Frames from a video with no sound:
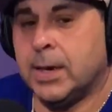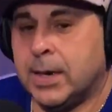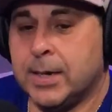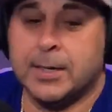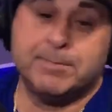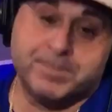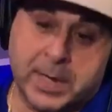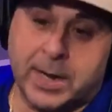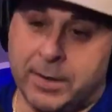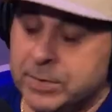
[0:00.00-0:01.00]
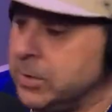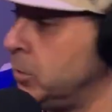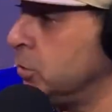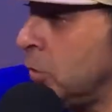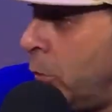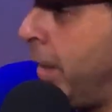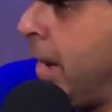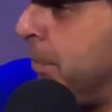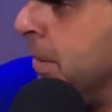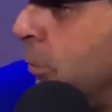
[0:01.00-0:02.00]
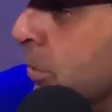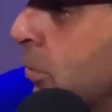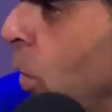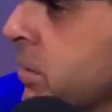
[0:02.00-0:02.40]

And obviously you saw what happened. He was a